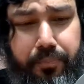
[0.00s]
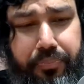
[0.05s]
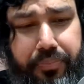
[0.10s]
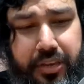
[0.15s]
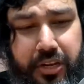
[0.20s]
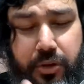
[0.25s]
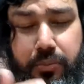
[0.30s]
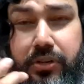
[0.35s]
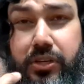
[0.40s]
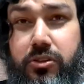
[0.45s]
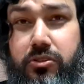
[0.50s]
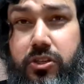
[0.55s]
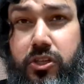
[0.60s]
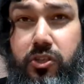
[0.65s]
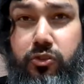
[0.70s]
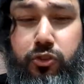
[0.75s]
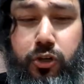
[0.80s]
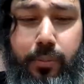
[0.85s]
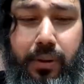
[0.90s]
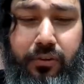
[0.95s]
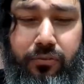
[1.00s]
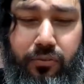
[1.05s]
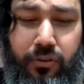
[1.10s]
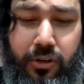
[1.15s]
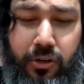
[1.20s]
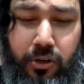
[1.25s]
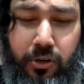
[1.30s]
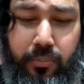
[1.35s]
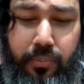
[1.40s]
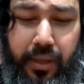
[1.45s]
when you use a control pad for a
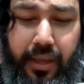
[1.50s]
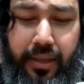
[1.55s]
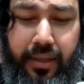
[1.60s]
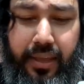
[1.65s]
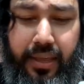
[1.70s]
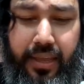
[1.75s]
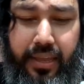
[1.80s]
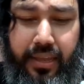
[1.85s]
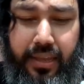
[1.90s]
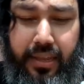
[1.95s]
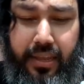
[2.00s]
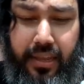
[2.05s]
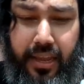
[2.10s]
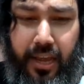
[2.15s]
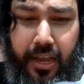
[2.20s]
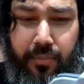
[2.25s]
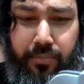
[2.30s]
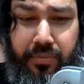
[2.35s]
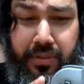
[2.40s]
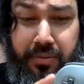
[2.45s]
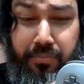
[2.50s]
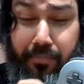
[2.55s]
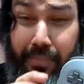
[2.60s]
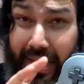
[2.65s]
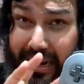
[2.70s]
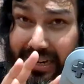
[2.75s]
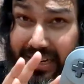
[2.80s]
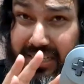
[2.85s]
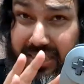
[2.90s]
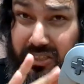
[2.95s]
little bit, the
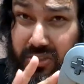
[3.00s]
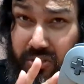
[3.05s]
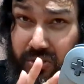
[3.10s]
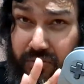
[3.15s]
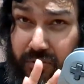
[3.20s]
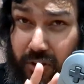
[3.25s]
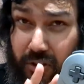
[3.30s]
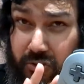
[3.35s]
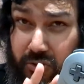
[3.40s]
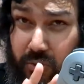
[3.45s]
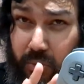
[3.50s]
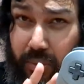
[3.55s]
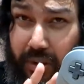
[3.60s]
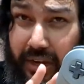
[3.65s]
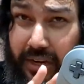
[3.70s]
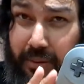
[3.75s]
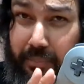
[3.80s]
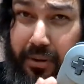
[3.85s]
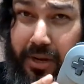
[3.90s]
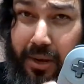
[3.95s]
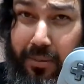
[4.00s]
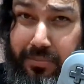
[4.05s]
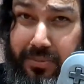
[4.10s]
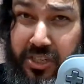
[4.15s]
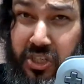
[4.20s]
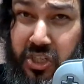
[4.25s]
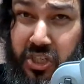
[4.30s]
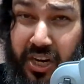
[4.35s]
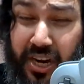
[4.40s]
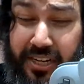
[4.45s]
matteness sort of goes away and it becomes a
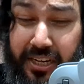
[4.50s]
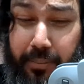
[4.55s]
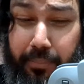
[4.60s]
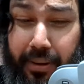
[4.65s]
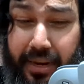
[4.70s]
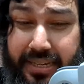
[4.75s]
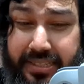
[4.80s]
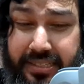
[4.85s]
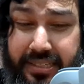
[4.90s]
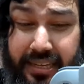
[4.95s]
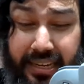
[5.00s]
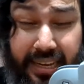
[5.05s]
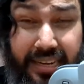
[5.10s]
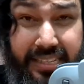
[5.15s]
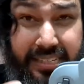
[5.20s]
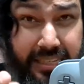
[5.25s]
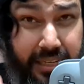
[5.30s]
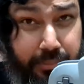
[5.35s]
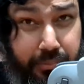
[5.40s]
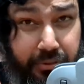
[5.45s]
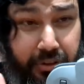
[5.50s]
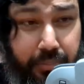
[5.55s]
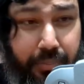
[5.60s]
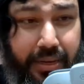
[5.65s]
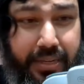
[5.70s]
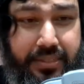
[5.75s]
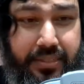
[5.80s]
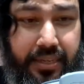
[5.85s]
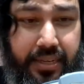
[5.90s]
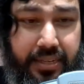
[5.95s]
shiny plastic and a slippery
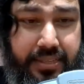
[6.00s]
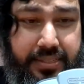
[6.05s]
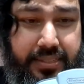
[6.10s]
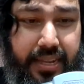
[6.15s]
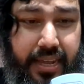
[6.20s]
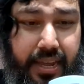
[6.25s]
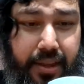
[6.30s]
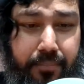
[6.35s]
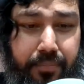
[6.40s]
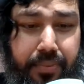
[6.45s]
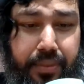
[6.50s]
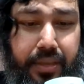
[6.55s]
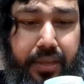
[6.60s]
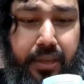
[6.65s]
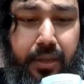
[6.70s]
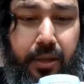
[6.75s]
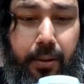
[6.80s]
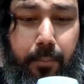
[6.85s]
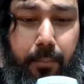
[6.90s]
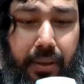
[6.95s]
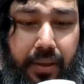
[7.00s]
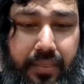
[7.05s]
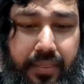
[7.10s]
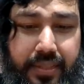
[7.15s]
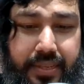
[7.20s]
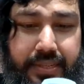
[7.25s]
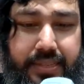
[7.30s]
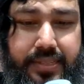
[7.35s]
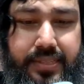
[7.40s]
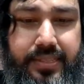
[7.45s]
plastic as that. But
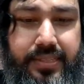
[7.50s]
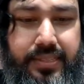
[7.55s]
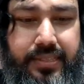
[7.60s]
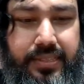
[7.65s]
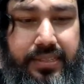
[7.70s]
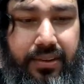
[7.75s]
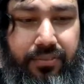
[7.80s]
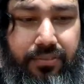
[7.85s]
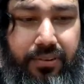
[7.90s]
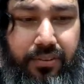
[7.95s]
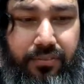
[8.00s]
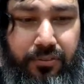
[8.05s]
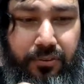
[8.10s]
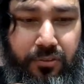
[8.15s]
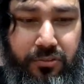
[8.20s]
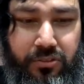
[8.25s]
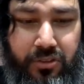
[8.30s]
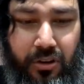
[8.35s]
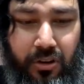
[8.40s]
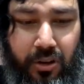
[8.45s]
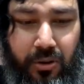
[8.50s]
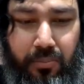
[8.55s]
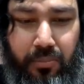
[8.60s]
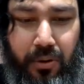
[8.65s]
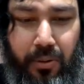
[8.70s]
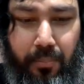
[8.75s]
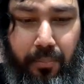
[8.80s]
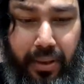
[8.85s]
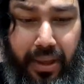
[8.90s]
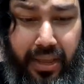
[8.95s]
this definitely feels a lot
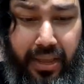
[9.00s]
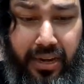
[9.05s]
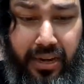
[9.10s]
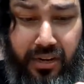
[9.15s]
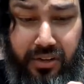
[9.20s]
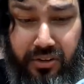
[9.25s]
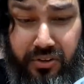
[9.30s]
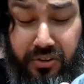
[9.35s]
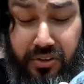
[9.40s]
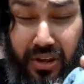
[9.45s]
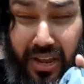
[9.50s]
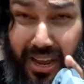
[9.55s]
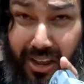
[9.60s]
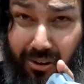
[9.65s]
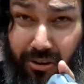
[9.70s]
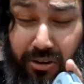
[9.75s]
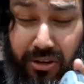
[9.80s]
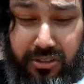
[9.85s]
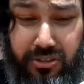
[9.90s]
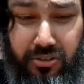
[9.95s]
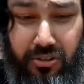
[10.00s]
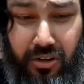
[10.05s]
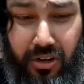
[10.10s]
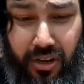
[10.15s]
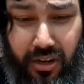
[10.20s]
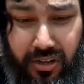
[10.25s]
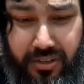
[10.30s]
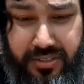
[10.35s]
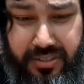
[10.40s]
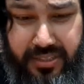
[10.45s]
more matte, and I don't know how long it's going to
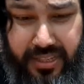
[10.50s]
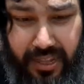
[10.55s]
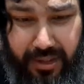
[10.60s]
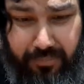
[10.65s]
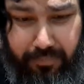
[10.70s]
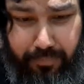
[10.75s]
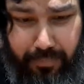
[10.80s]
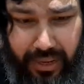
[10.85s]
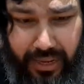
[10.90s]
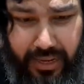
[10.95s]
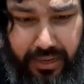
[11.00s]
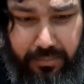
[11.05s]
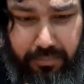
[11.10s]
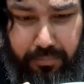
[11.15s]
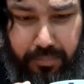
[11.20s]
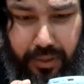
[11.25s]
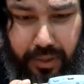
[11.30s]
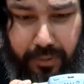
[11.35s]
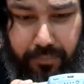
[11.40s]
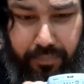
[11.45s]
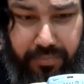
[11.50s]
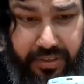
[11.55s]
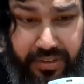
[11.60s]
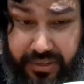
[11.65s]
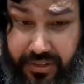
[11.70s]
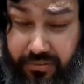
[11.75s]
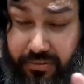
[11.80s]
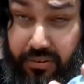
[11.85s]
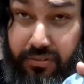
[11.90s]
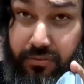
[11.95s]
last that matte, but it
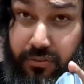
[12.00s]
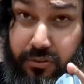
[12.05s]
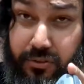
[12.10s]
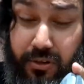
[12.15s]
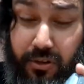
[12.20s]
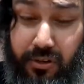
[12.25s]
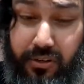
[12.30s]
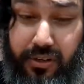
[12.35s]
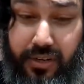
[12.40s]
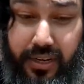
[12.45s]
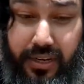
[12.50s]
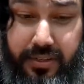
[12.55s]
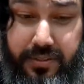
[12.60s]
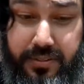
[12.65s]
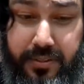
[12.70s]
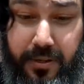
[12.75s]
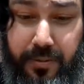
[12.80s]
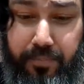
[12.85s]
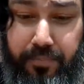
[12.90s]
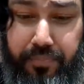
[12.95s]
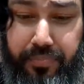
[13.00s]
definitely feels a lot nicer.